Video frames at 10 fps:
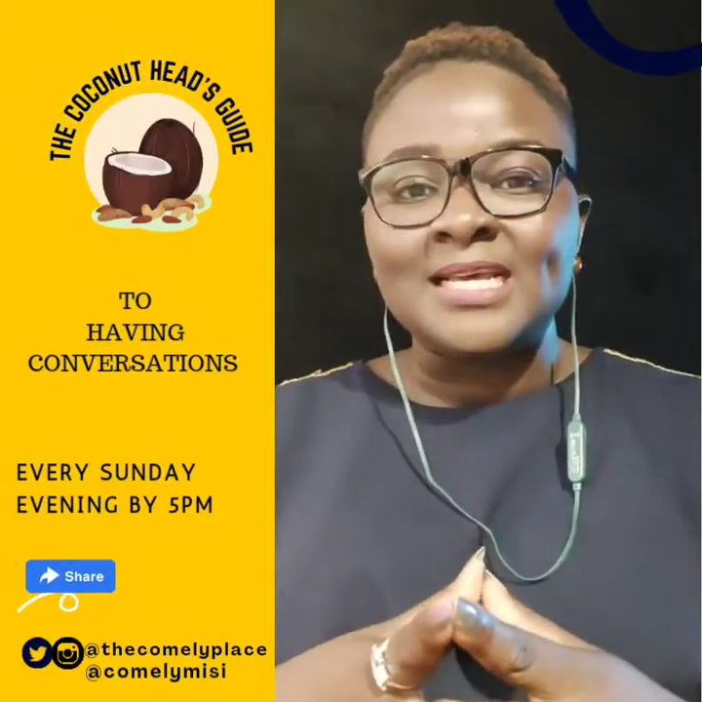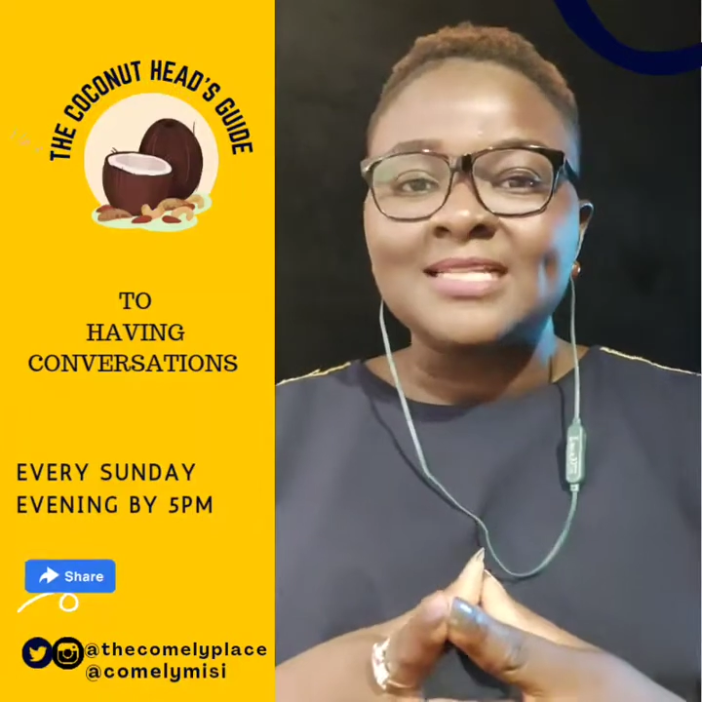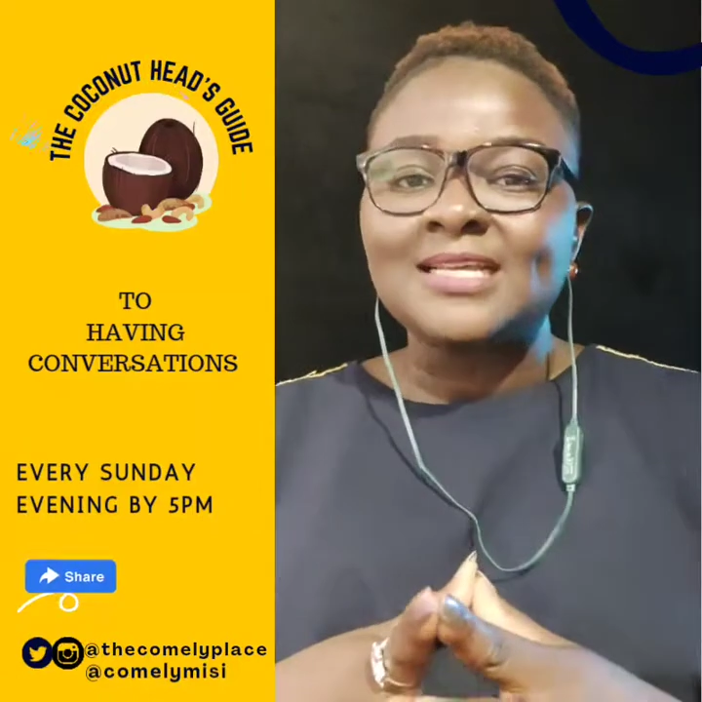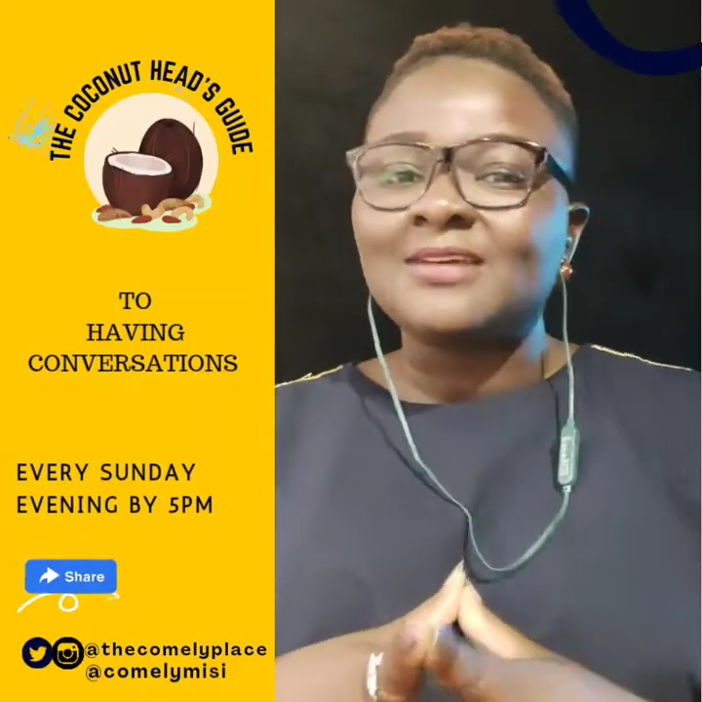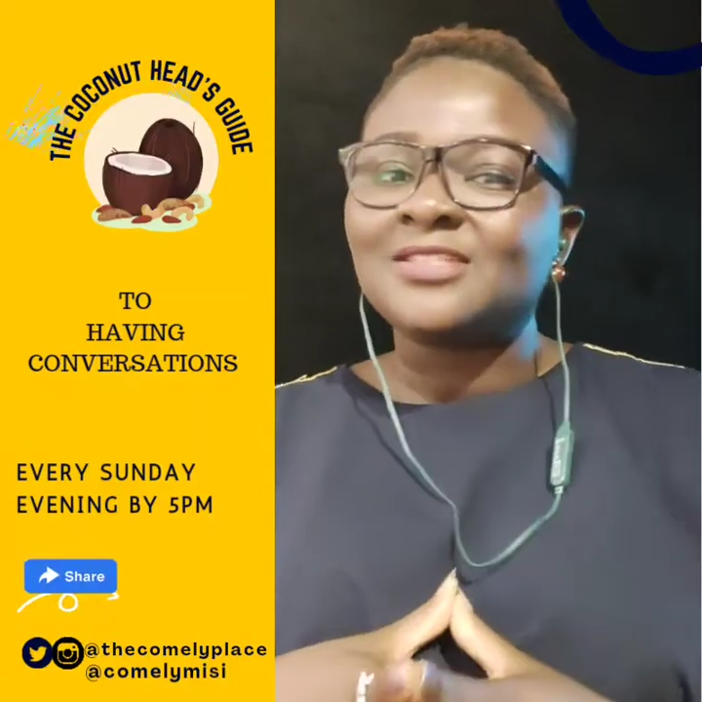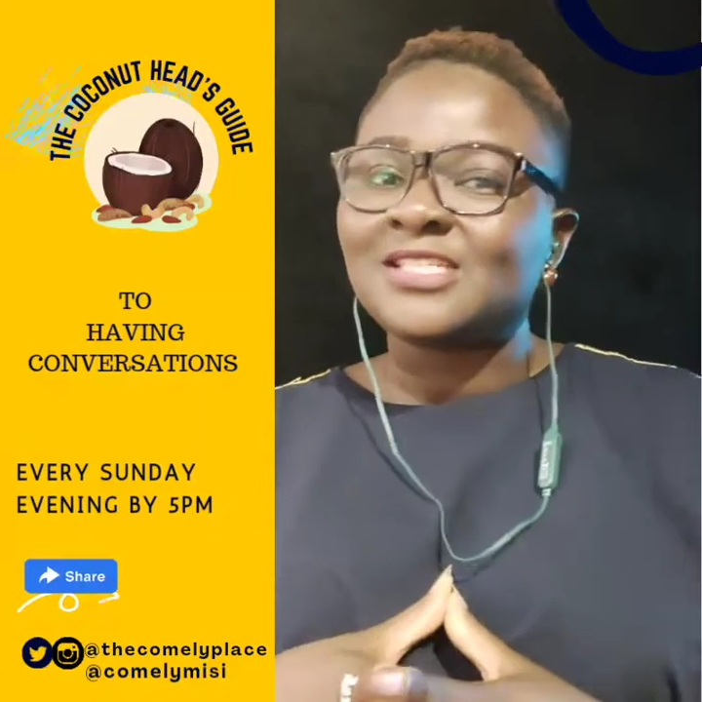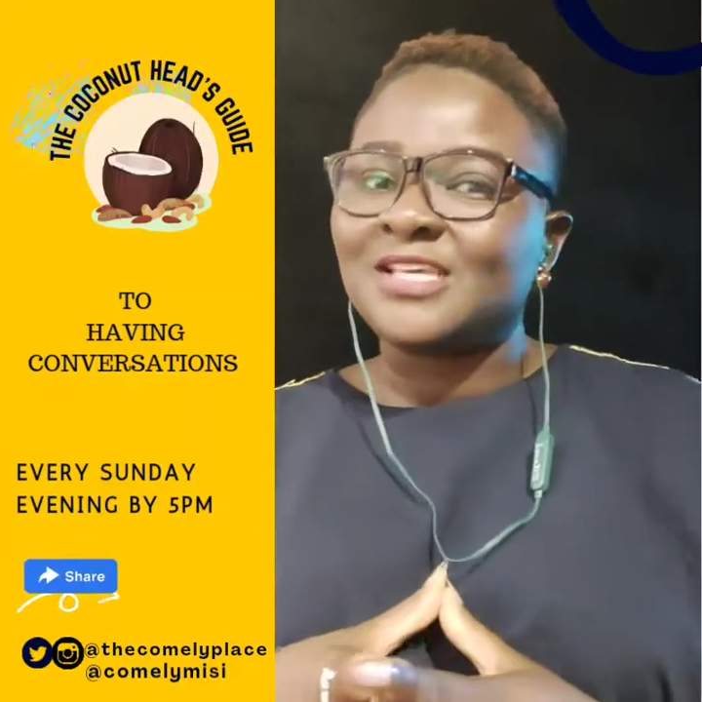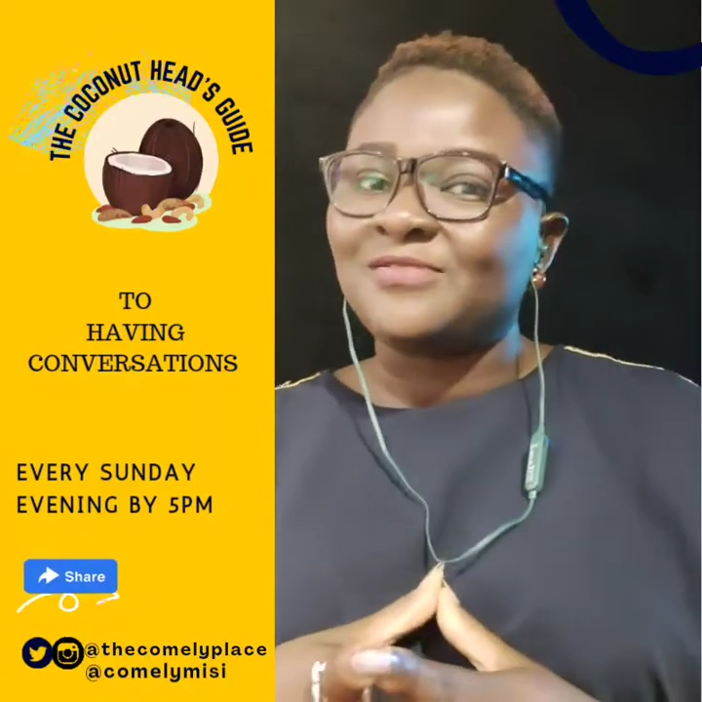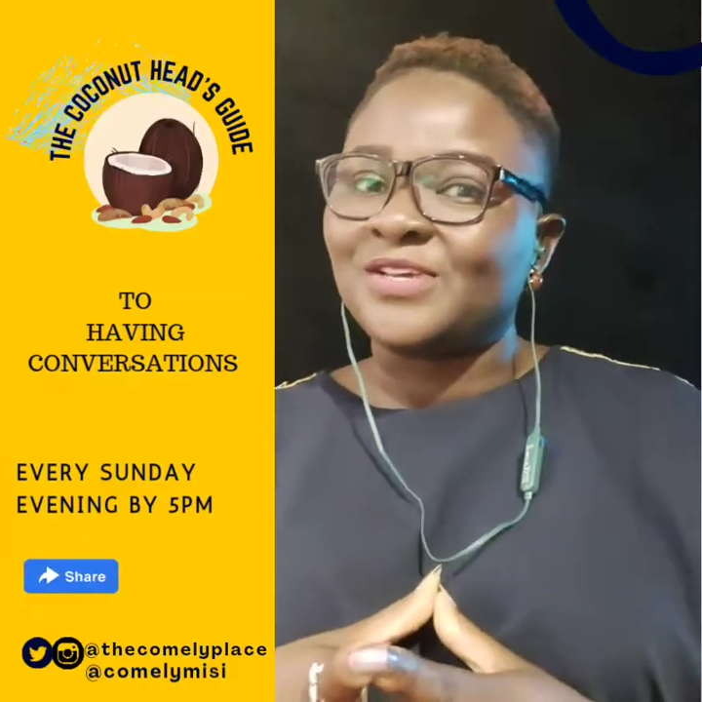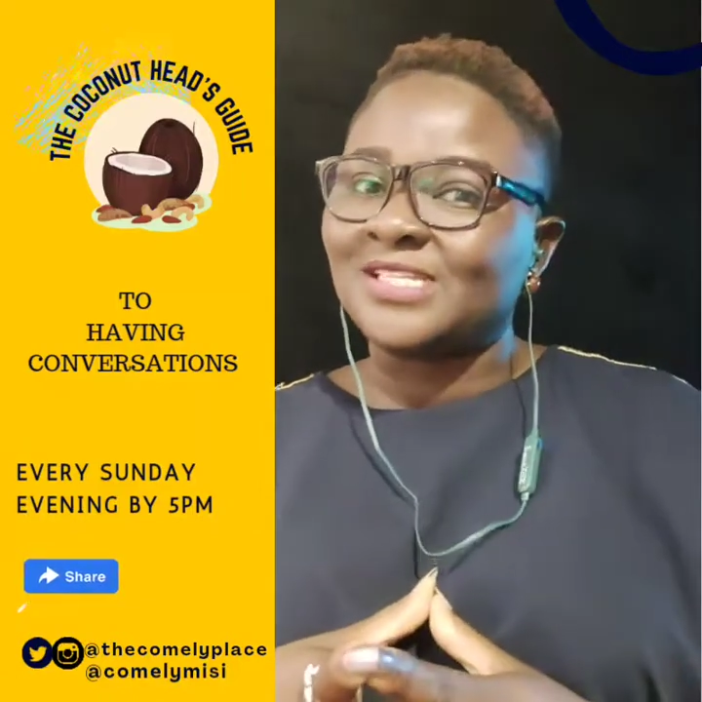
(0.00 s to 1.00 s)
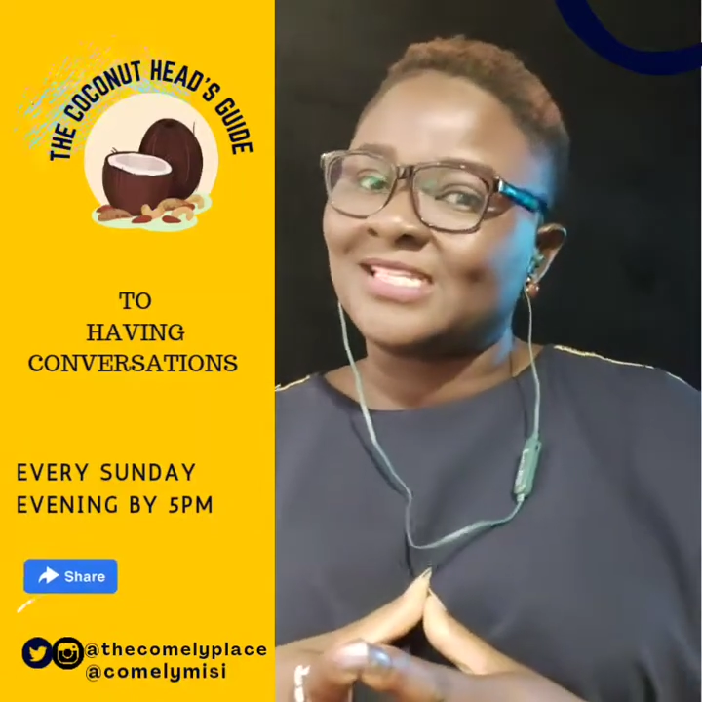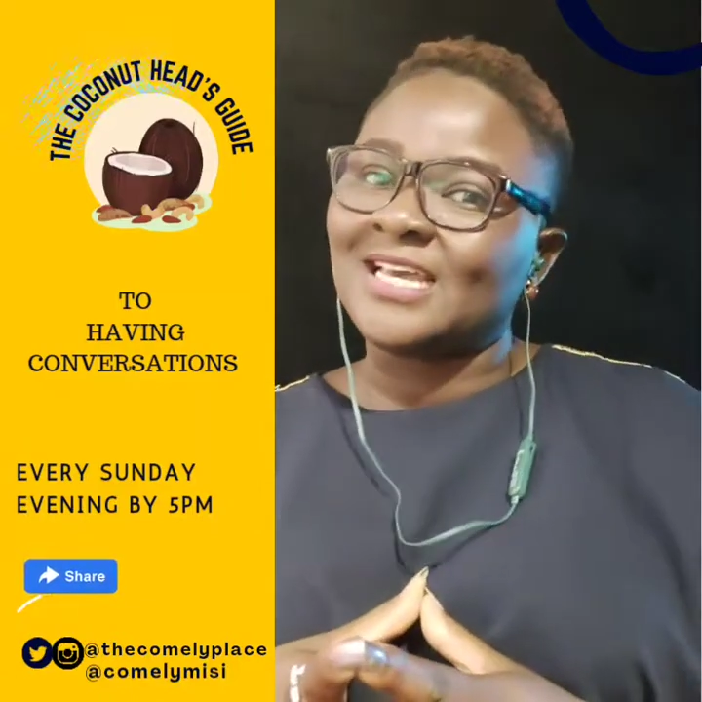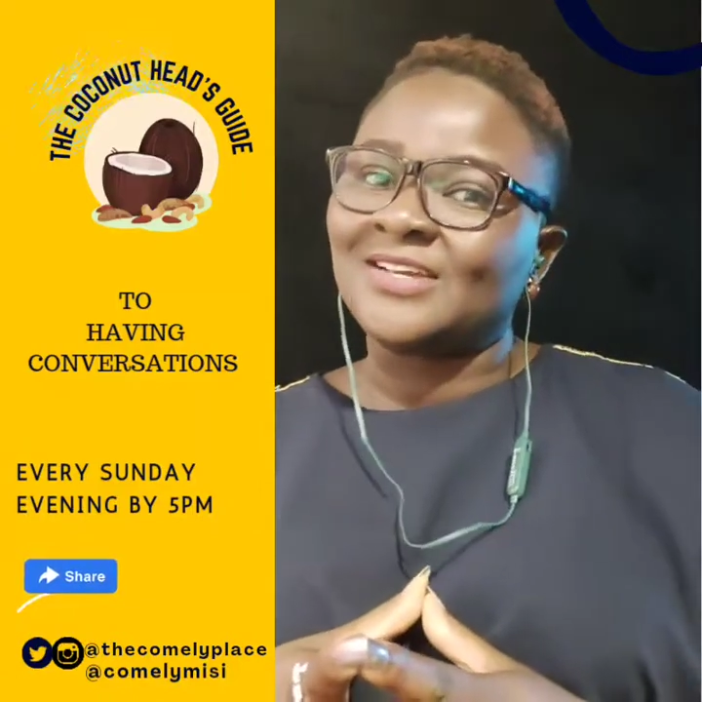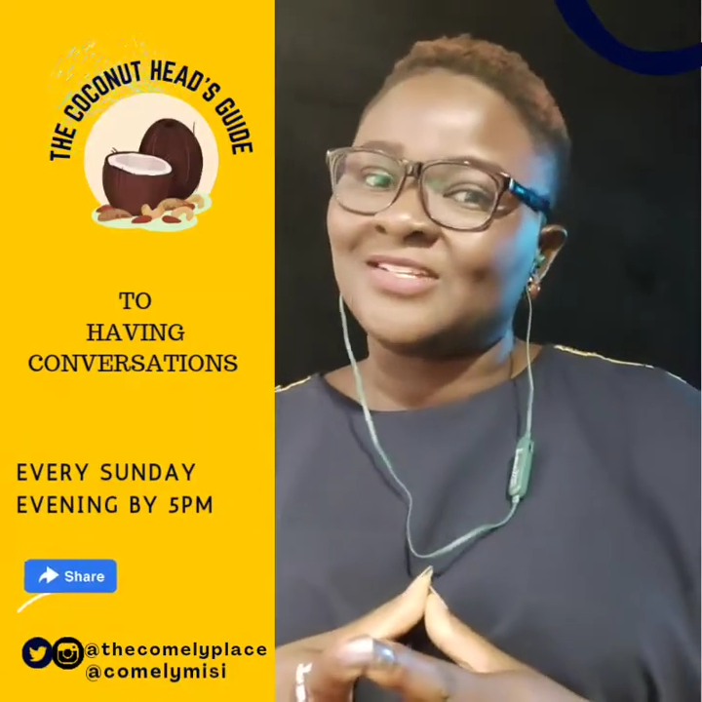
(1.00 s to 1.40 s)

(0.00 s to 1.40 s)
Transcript: then I'll just give you a second